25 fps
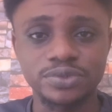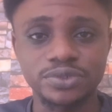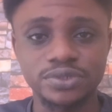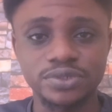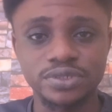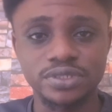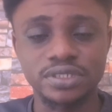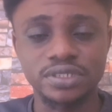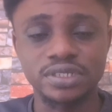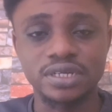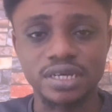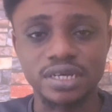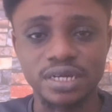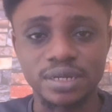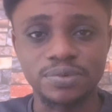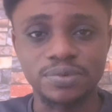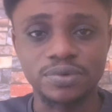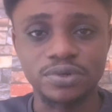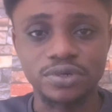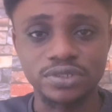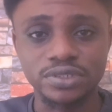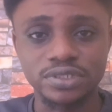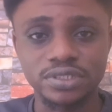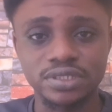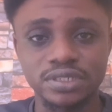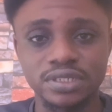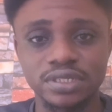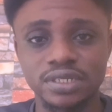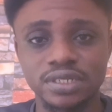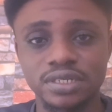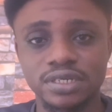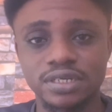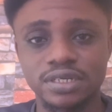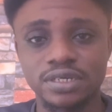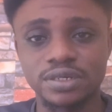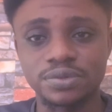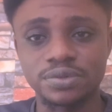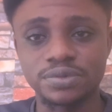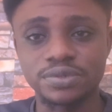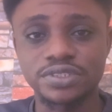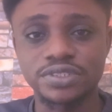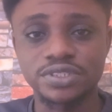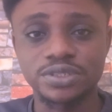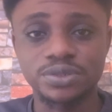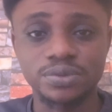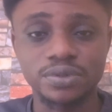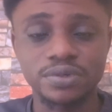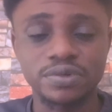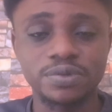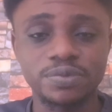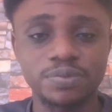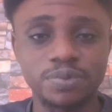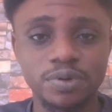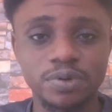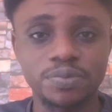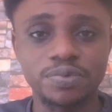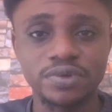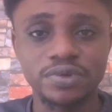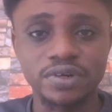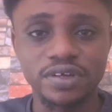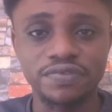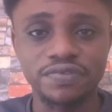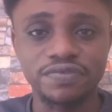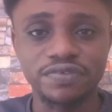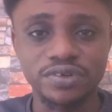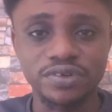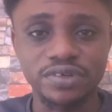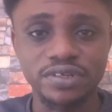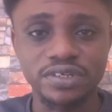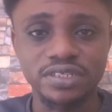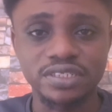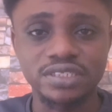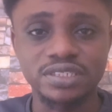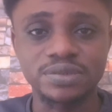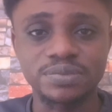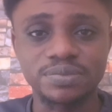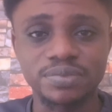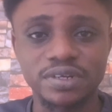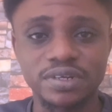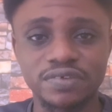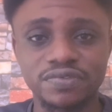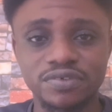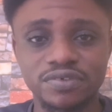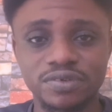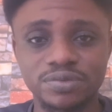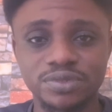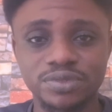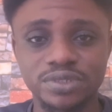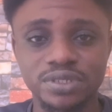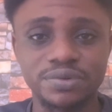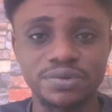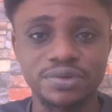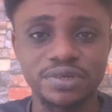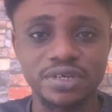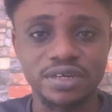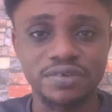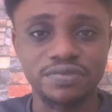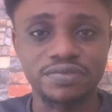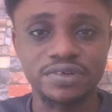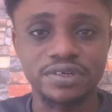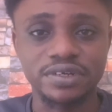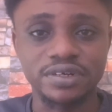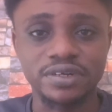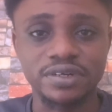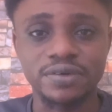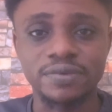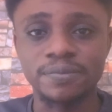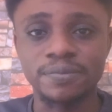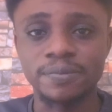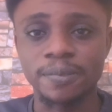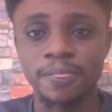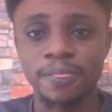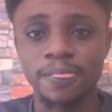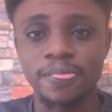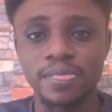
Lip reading: using CapCut, which is one of the popular video editing platforms that we have right now.